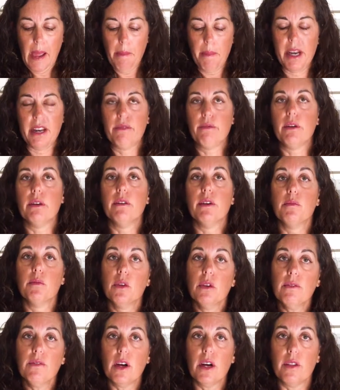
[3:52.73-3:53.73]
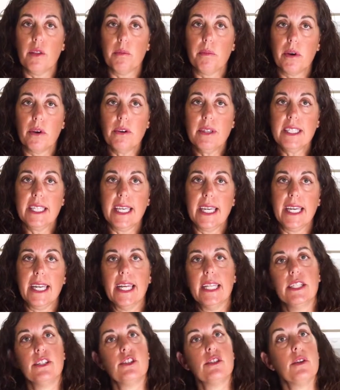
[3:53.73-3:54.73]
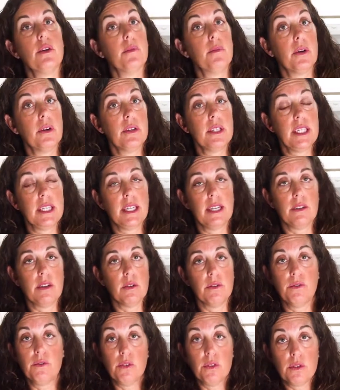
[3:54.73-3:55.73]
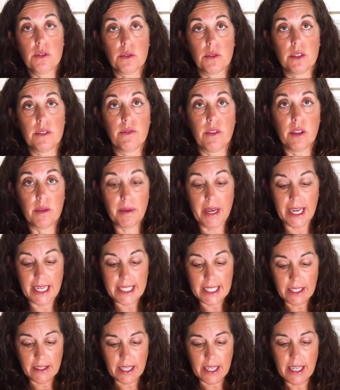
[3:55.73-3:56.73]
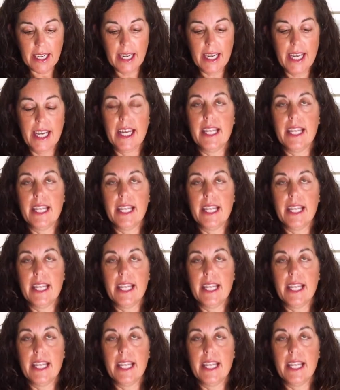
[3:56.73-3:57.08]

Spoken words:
But if we remove all the protein and there's no protein, no food source for the bacteria,